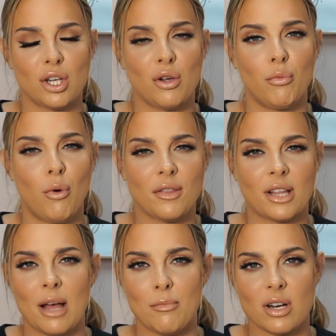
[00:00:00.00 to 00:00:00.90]
do and what
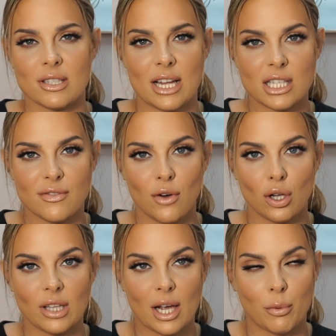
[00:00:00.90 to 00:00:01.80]
the Glam Box stands
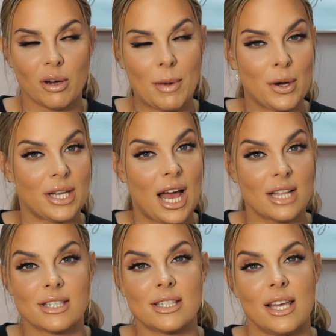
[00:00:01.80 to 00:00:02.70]
for. Like, we're about
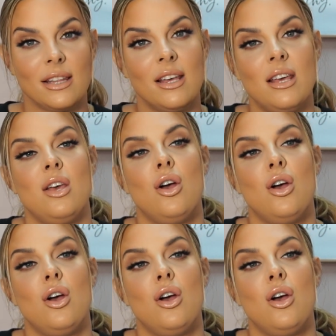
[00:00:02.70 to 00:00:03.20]
enhancing